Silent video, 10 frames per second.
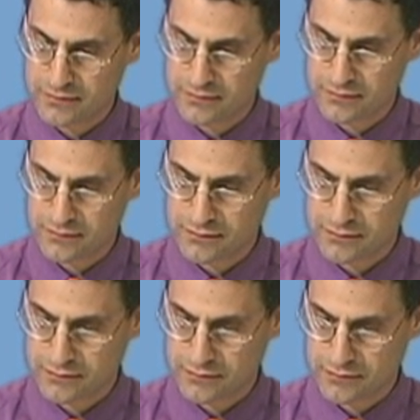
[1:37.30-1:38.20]

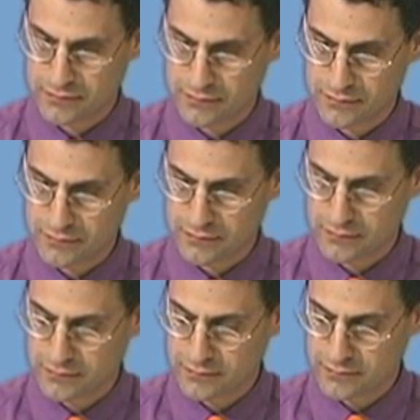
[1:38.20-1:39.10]

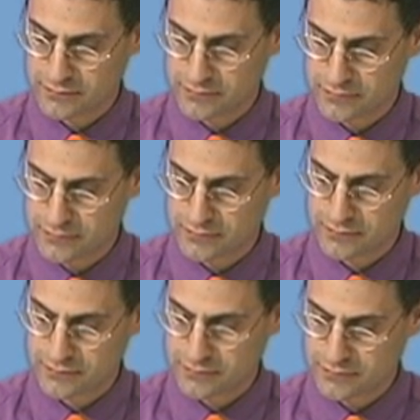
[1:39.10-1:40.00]

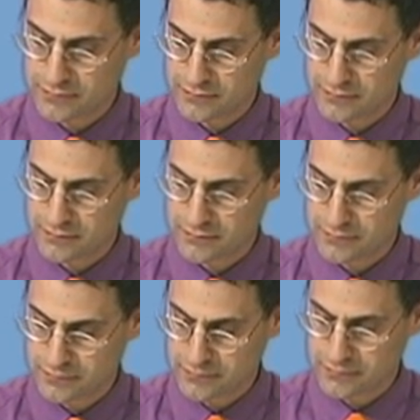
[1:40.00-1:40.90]

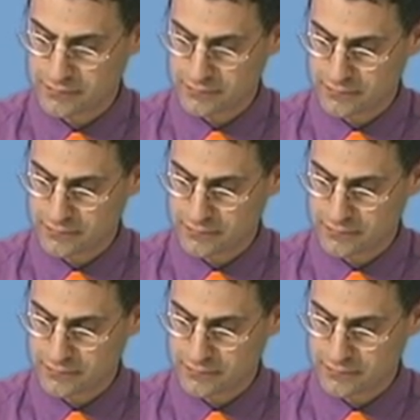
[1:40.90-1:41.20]
Nobody speaks.